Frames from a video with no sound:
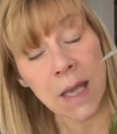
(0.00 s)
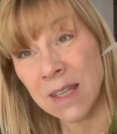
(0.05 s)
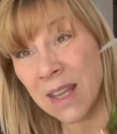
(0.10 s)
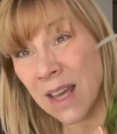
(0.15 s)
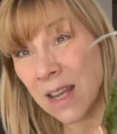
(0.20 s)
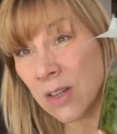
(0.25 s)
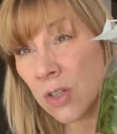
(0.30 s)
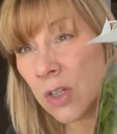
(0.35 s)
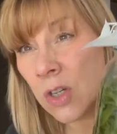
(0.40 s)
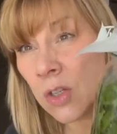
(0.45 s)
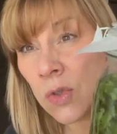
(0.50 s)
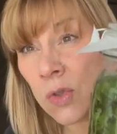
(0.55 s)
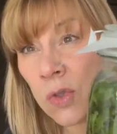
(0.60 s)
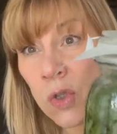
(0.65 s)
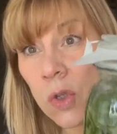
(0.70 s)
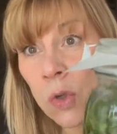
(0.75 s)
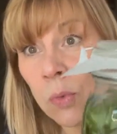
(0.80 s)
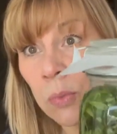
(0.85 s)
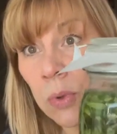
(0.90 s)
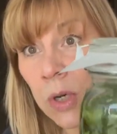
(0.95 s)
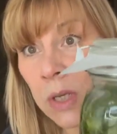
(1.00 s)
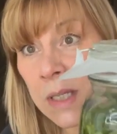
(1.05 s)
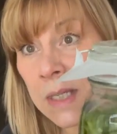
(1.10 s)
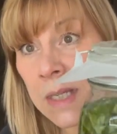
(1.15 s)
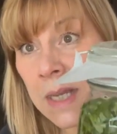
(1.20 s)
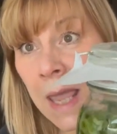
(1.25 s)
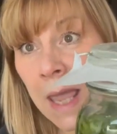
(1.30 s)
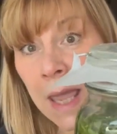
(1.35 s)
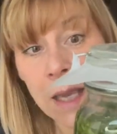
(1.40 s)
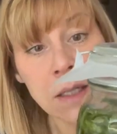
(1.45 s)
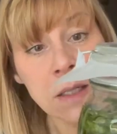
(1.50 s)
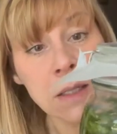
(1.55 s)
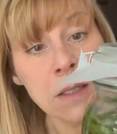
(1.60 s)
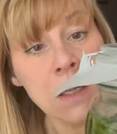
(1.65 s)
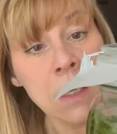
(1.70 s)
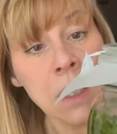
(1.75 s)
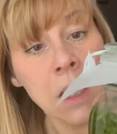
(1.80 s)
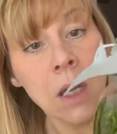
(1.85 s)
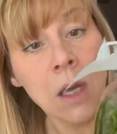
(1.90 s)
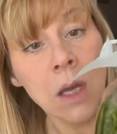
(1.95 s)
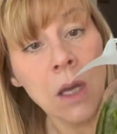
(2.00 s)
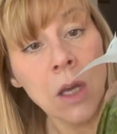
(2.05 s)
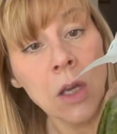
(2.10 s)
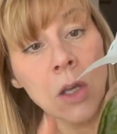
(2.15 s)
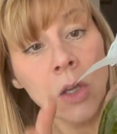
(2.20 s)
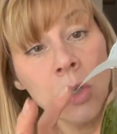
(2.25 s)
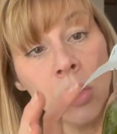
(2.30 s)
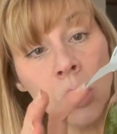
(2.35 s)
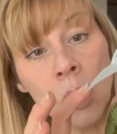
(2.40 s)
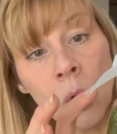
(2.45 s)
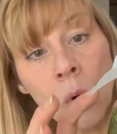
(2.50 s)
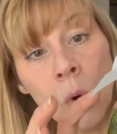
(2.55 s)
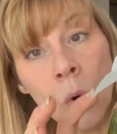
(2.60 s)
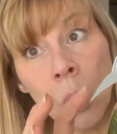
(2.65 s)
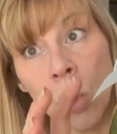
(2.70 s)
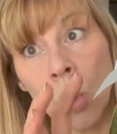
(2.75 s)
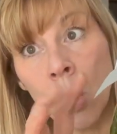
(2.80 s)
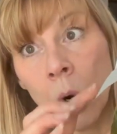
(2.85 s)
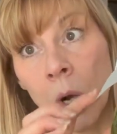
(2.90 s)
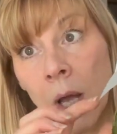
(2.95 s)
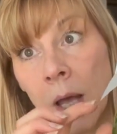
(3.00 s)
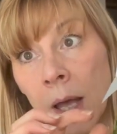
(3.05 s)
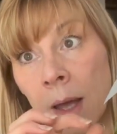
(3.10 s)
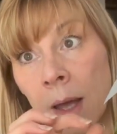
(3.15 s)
that's just to protect your